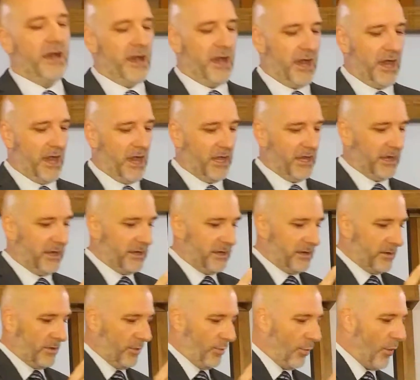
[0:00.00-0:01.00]

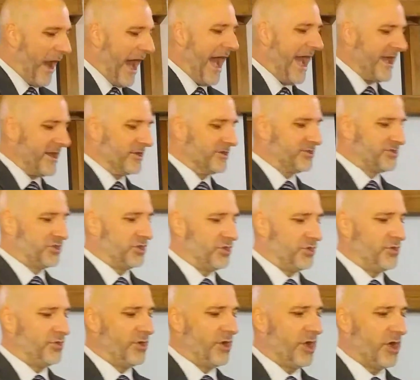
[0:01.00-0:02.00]
a wire
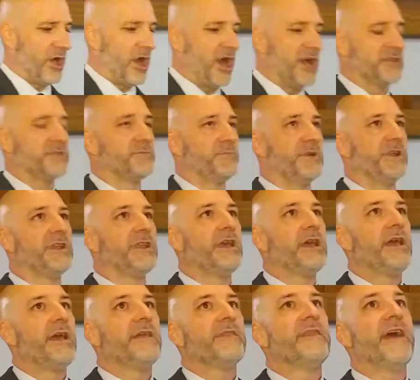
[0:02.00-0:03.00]
to her
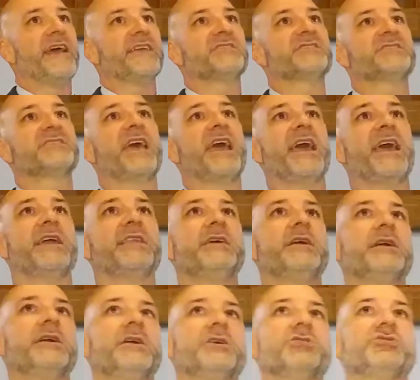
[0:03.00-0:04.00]
husband that
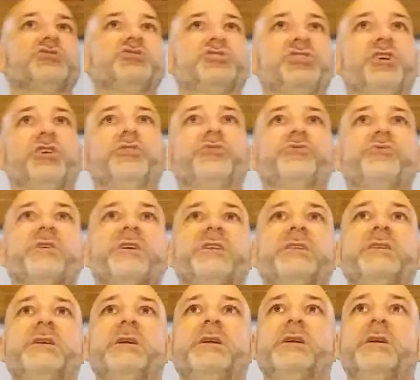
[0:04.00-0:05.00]
said,
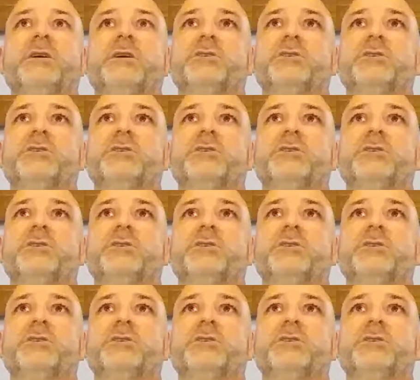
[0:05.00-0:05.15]
"Children